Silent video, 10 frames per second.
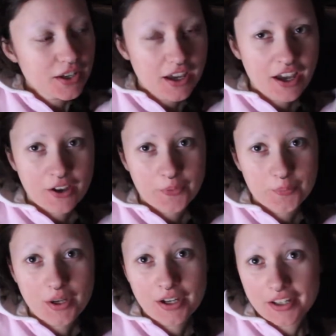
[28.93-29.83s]

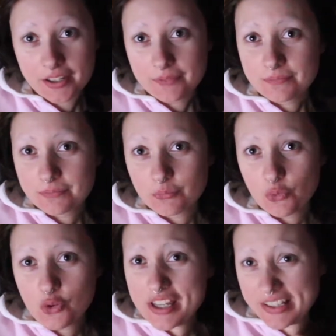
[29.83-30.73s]
I
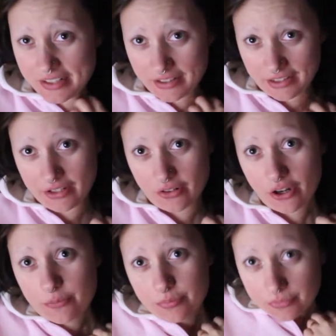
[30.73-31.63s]
recently got
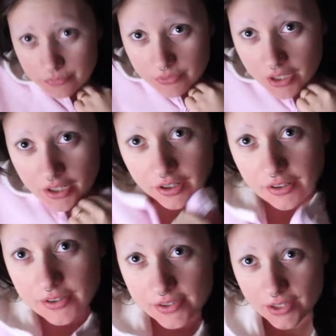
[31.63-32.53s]
up,
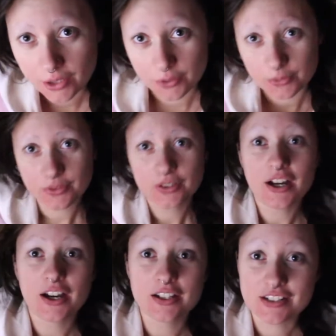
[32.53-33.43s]
so
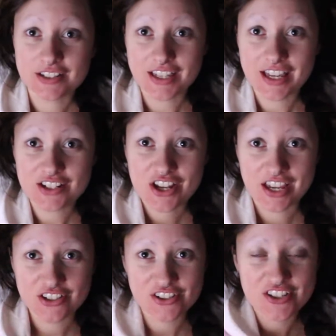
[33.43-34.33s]
I didn't get
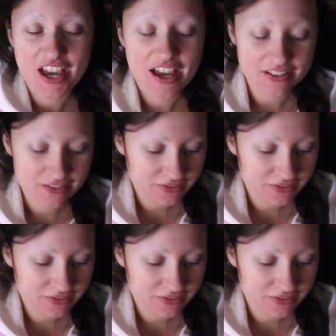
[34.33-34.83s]
changed yet.